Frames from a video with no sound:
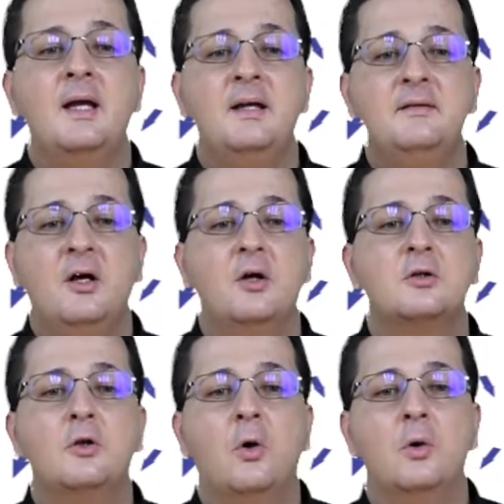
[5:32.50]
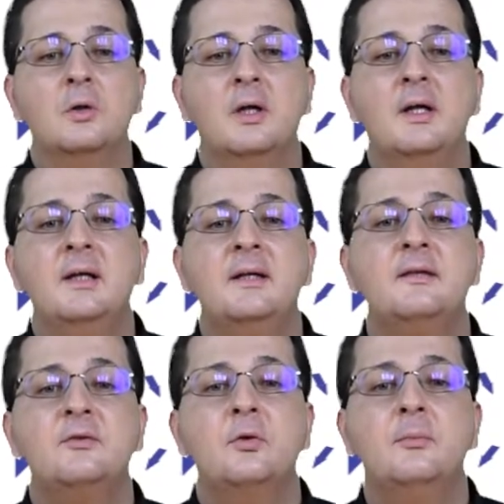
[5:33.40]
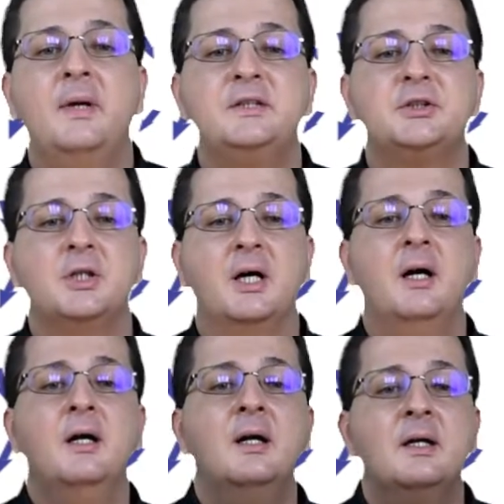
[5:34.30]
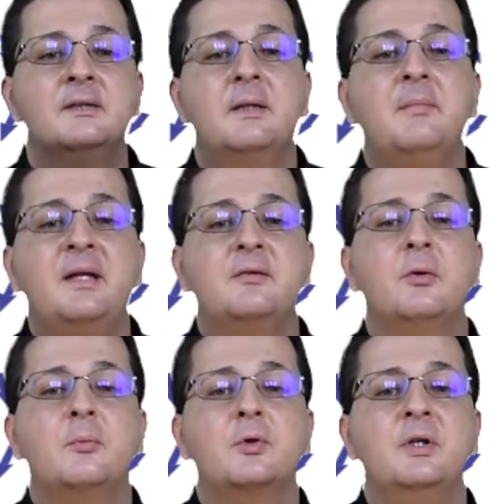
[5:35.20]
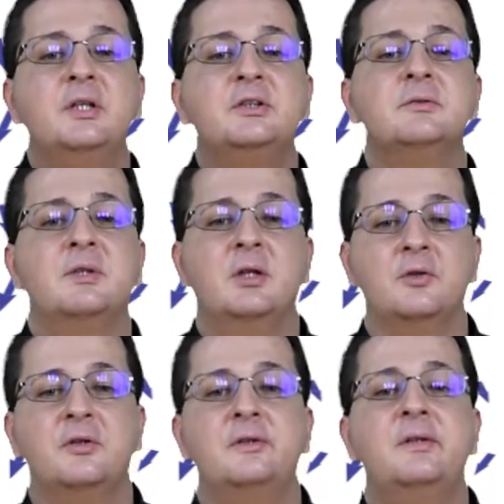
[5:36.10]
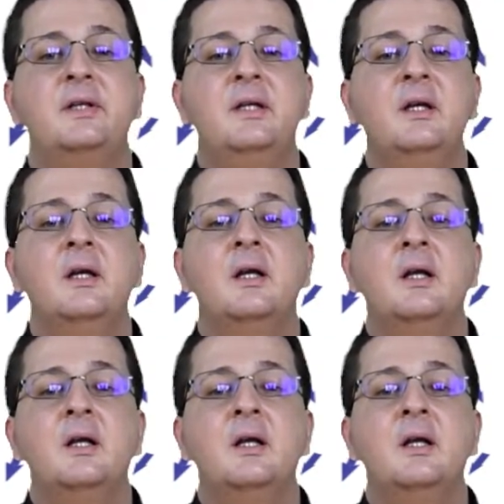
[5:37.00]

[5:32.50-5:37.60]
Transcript: As our goal is to measure the maximum rotation velocity,